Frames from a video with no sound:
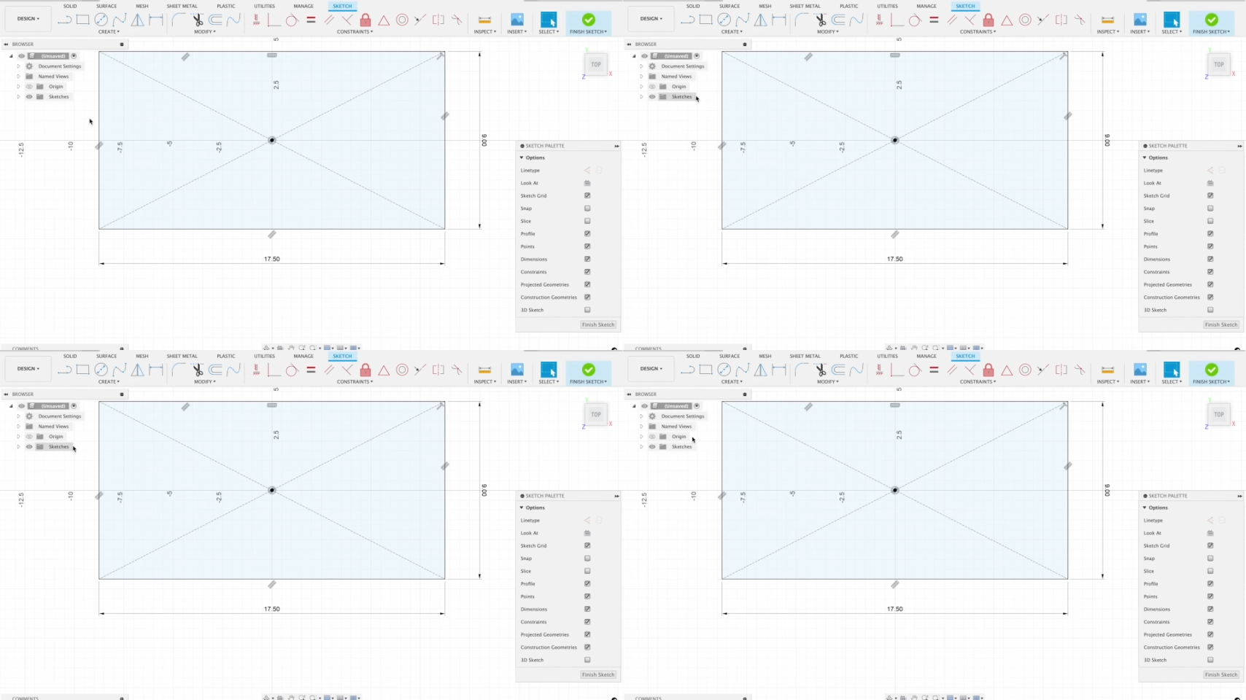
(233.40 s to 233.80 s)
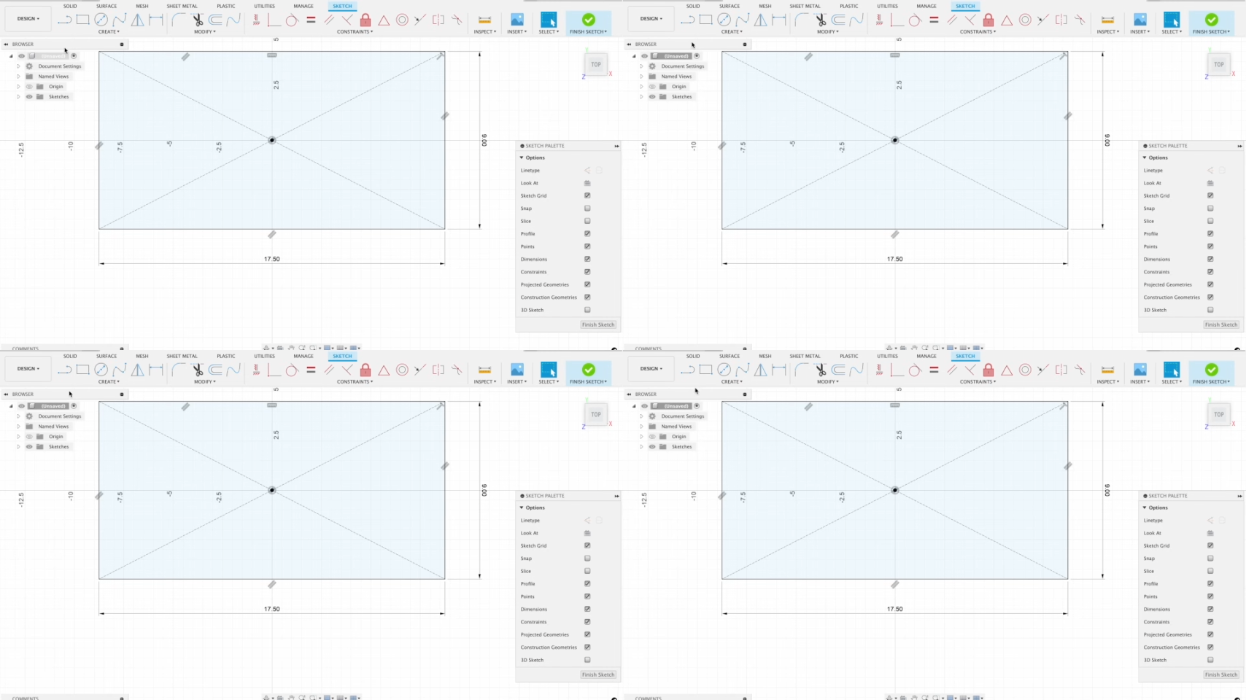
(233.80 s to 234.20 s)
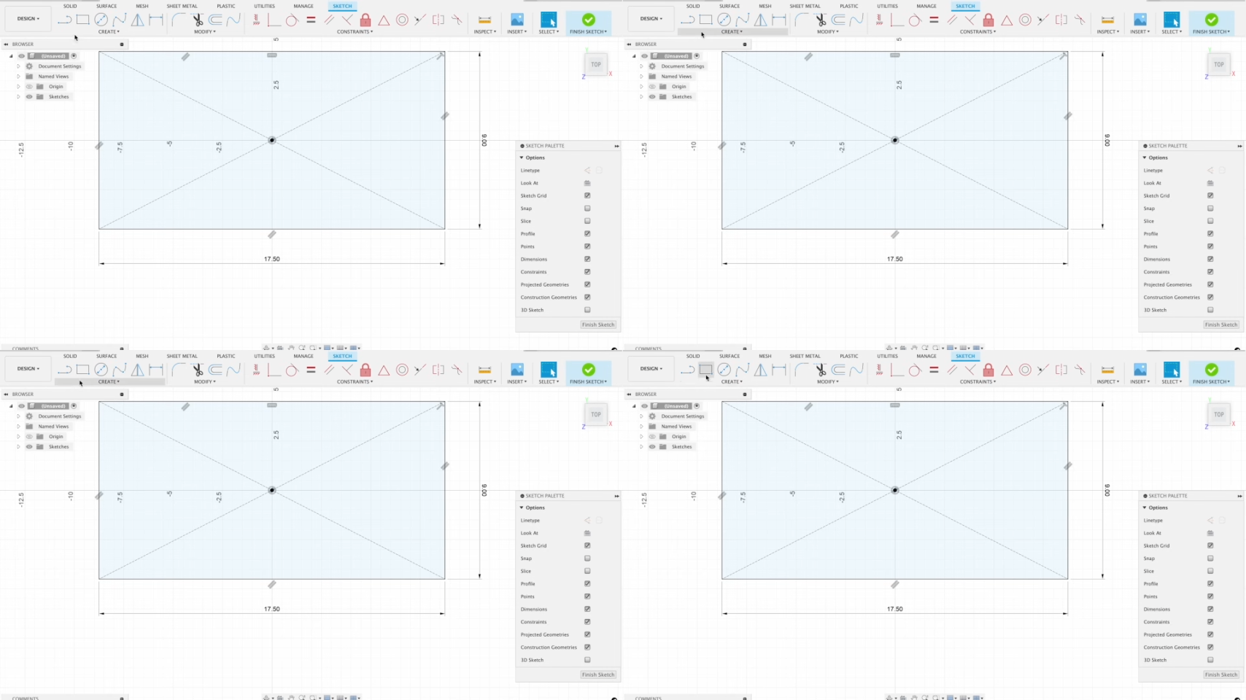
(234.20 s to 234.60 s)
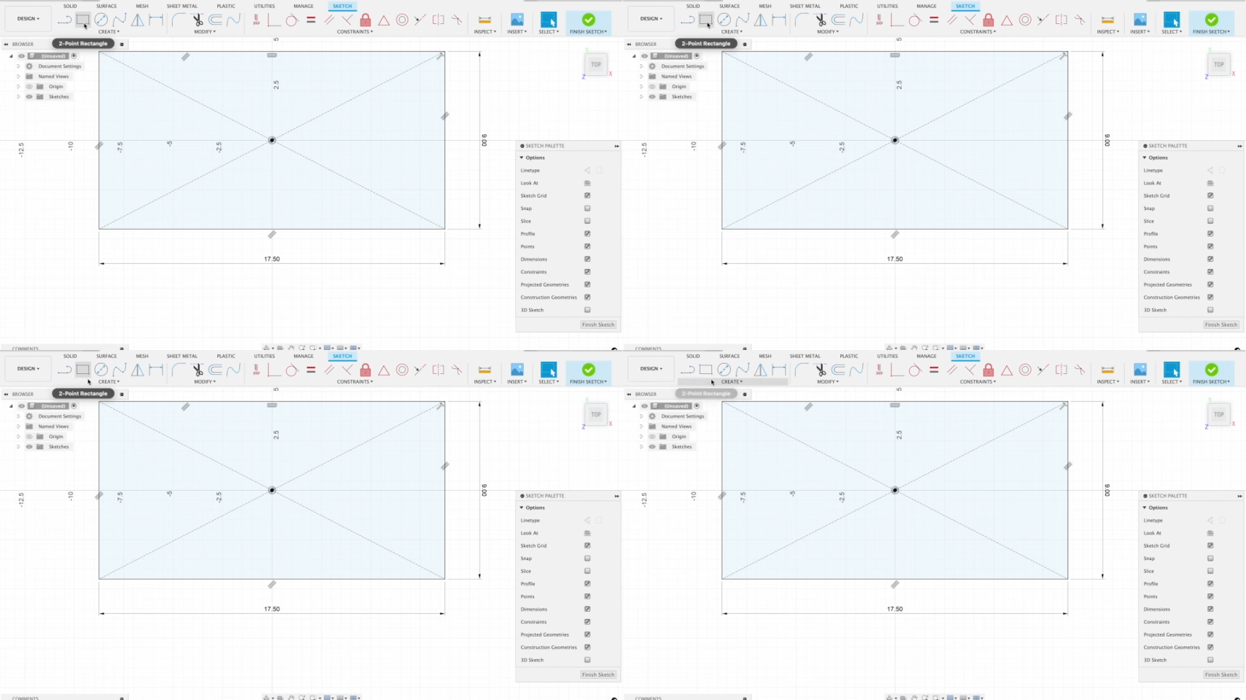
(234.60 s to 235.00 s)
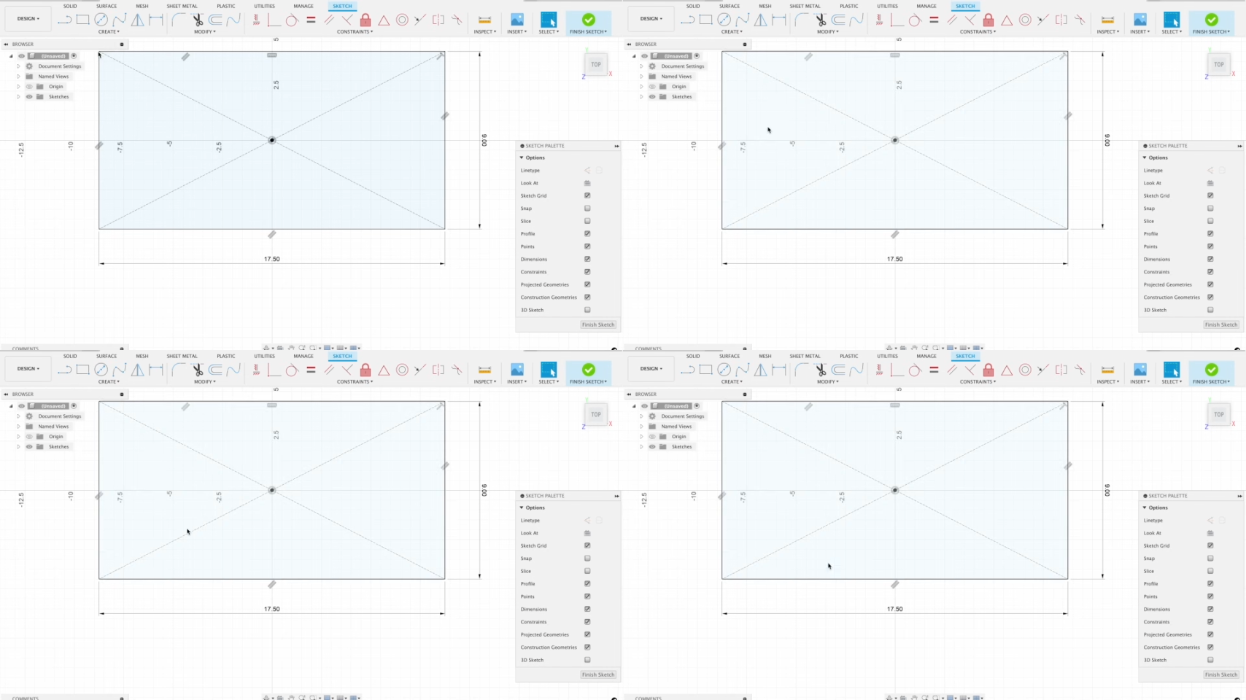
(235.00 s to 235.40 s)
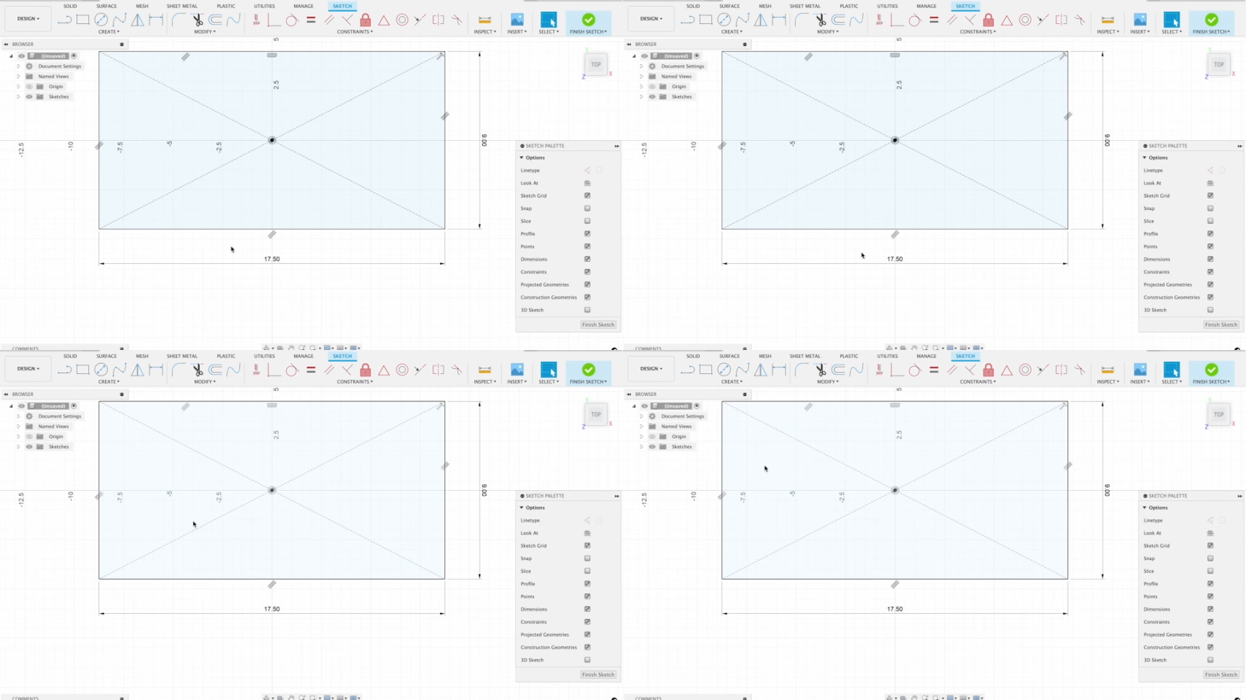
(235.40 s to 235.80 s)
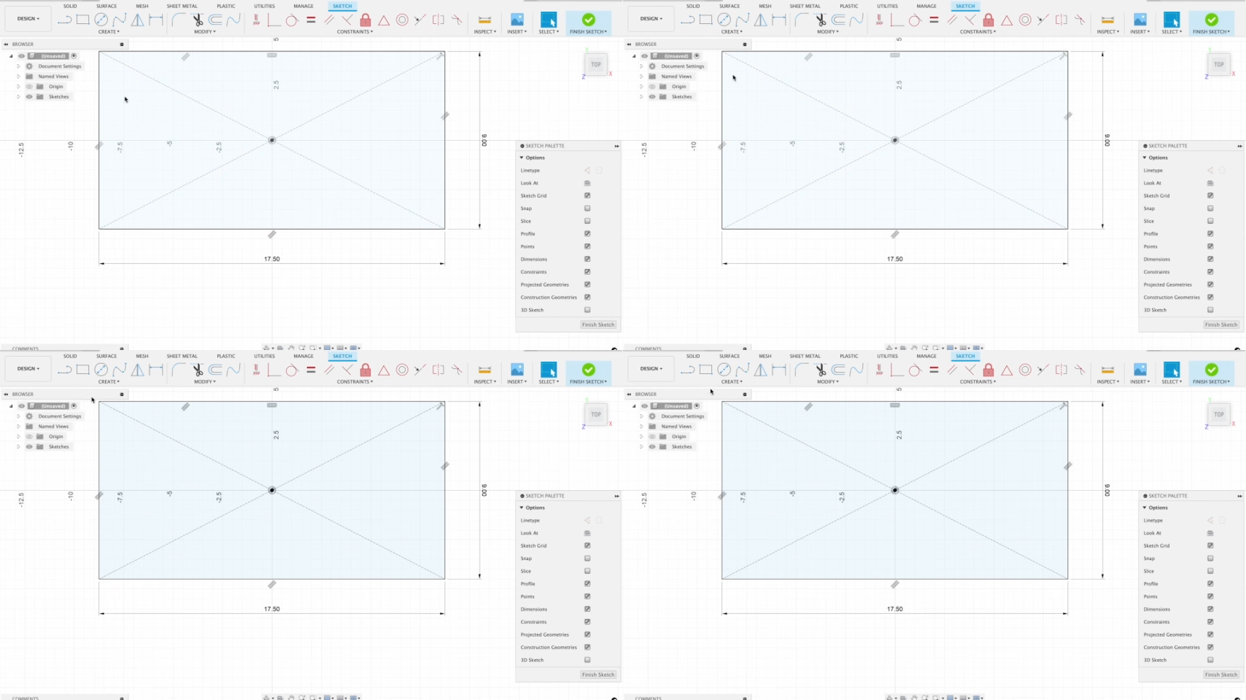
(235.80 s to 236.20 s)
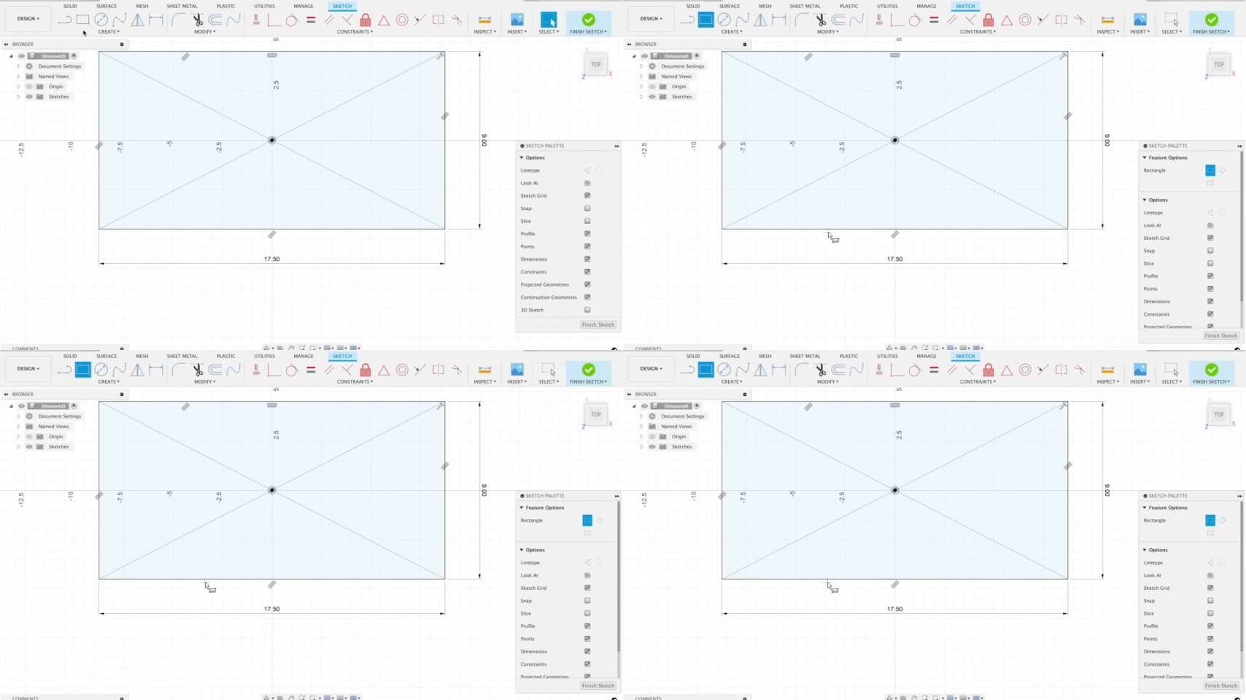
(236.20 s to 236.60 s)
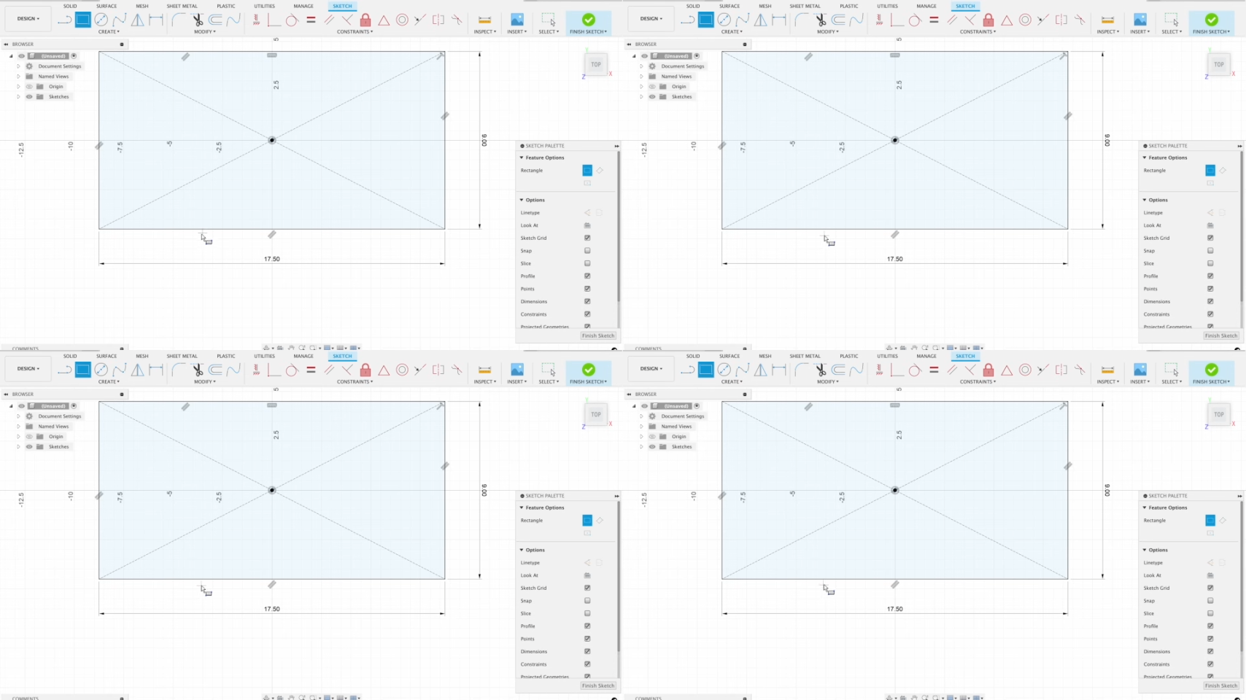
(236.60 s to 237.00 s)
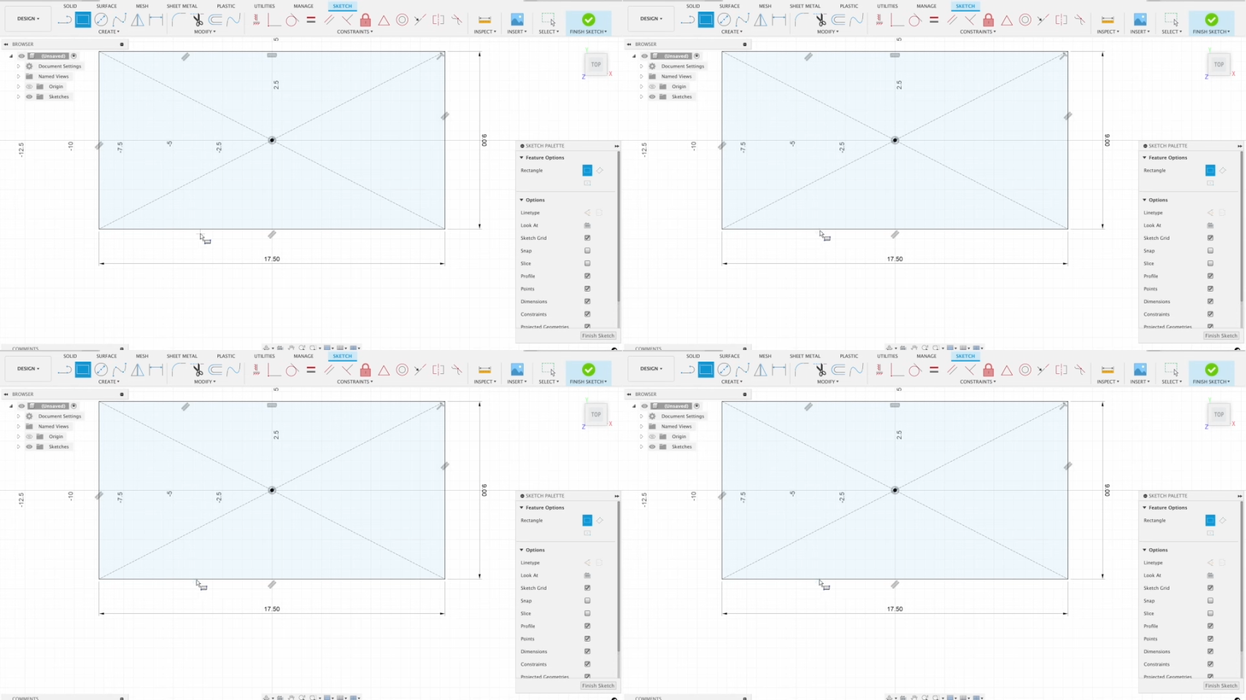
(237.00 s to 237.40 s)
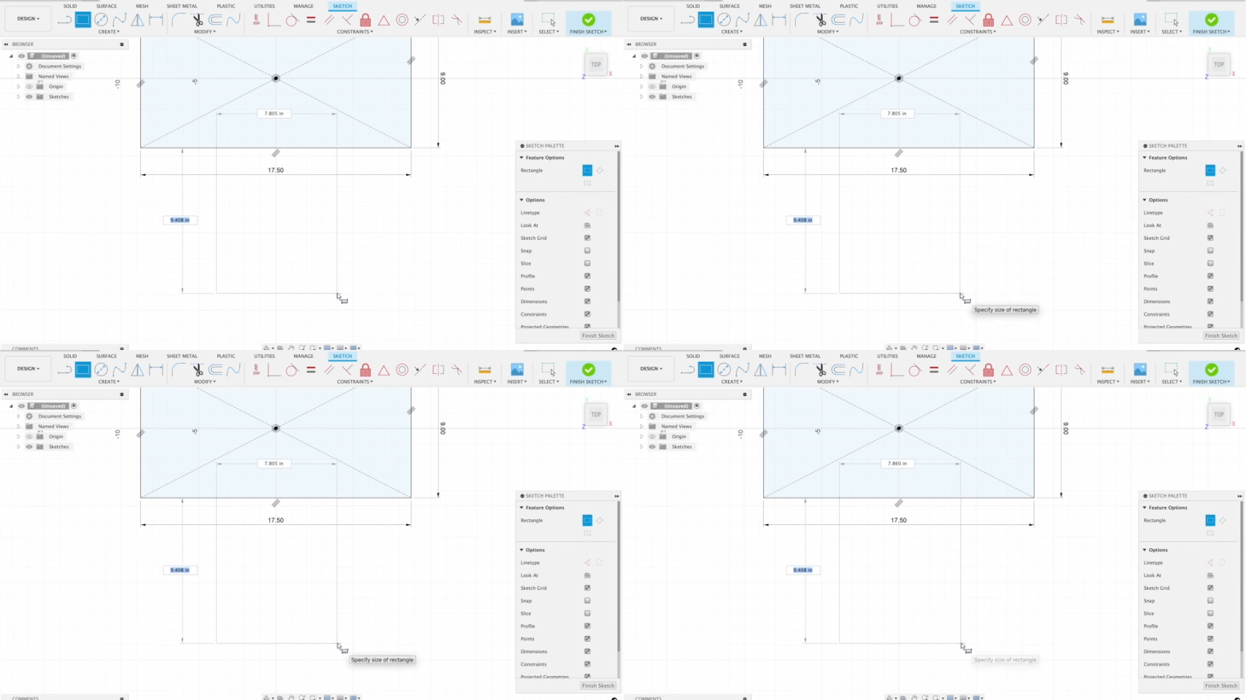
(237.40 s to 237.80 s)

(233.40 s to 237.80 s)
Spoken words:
[unreadable: no face in view]